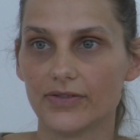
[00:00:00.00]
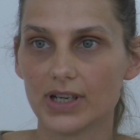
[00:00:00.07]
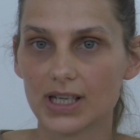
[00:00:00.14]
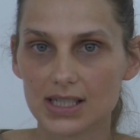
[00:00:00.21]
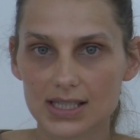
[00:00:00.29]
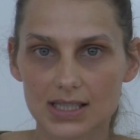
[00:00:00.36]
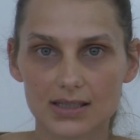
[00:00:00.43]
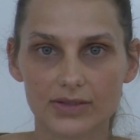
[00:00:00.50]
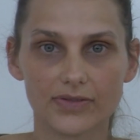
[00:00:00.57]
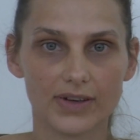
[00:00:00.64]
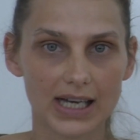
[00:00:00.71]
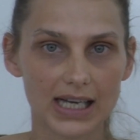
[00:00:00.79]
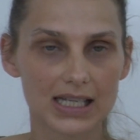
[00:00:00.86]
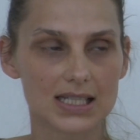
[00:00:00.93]
first
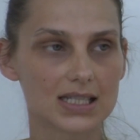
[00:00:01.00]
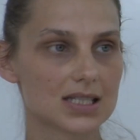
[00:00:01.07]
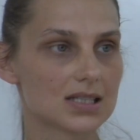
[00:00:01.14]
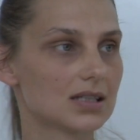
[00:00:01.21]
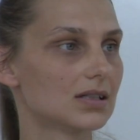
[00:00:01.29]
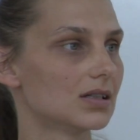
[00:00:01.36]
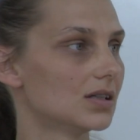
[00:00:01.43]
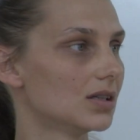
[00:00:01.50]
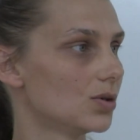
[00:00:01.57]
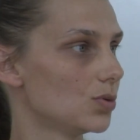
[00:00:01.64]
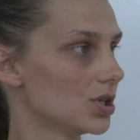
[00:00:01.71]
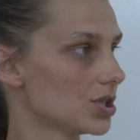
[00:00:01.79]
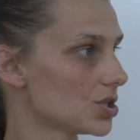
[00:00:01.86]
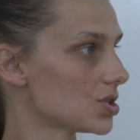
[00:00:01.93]
phase,
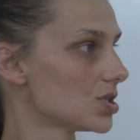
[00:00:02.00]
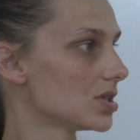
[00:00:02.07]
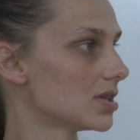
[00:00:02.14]
which